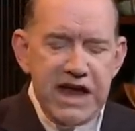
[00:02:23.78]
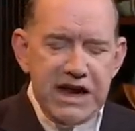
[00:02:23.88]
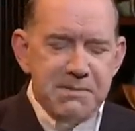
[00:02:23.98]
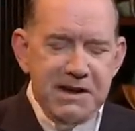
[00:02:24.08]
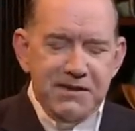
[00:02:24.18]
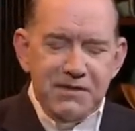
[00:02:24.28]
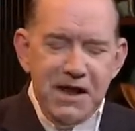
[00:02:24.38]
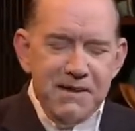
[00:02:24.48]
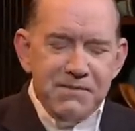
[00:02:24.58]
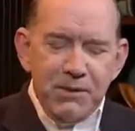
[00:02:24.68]
enemy
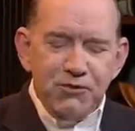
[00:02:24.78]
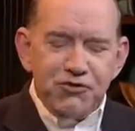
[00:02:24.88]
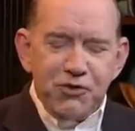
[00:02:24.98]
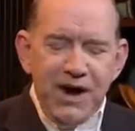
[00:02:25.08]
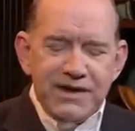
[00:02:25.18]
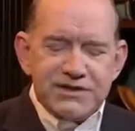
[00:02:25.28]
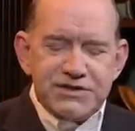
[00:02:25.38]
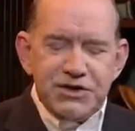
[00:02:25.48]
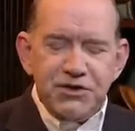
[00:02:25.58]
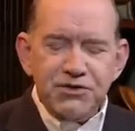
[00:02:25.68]
that will try to
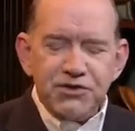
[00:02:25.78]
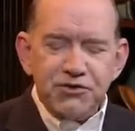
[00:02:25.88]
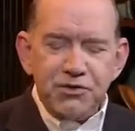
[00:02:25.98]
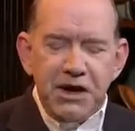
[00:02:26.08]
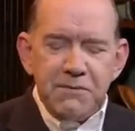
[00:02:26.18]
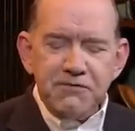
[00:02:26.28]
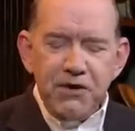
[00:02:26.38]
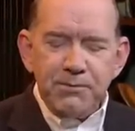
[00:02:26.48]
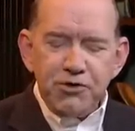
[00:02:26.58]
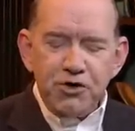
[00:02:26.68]
steal the dream
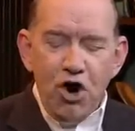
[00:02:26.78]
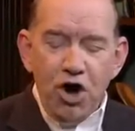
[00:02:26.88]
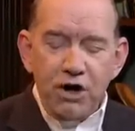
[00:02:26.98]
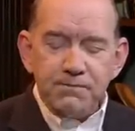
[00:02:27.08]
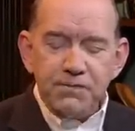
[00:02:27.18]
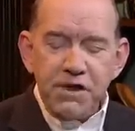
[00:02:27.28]
from your heart.